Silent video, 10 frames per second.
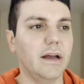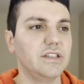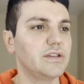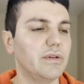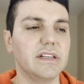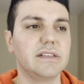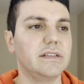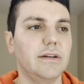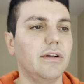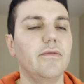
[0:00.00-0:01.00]
Just with its,
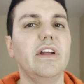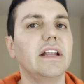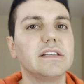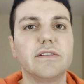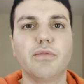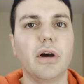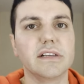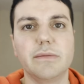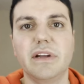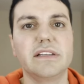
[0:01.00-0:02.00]
you know, convenience, the
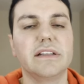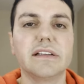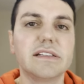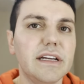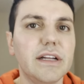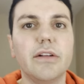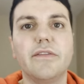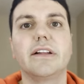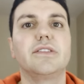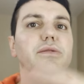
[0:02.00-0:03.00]
proximity to the casino, the
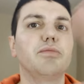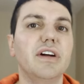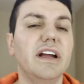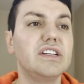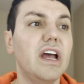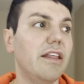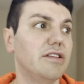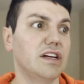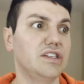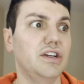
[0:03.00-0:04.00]
fact there's a bridge. There's
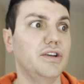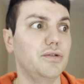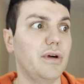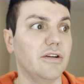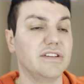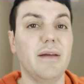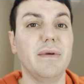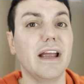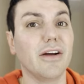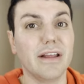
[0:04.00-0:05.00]
actually a new entertainment
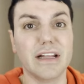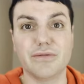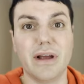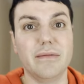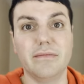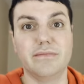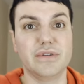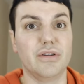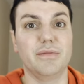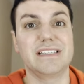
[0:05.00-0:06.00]
area that's right
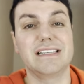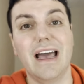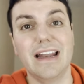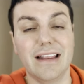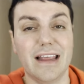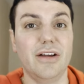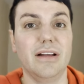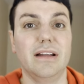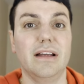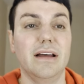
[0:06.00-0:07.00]
sort of beside it that you
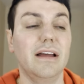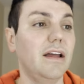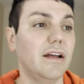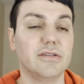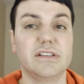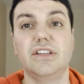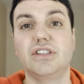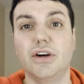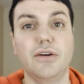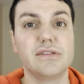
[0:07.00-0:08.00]
can go see
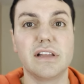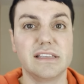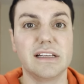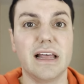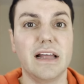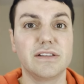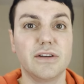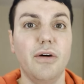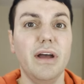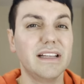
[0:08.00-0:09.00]
shows and things like that.
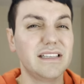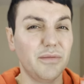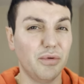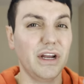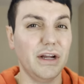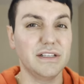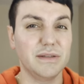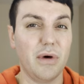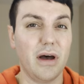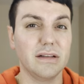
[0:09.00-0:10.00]
So it's in a pretty good
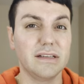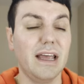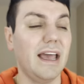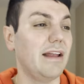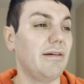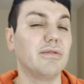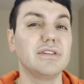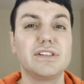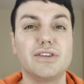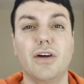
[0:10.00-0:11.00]
spot. Anyway, we're
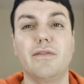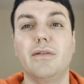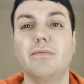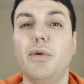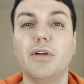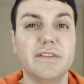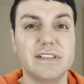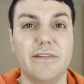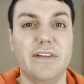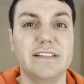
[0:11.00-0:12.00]
starving. Both of us
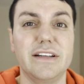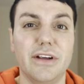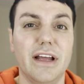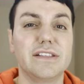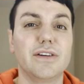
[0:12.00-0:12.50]
haven't had dinner yet.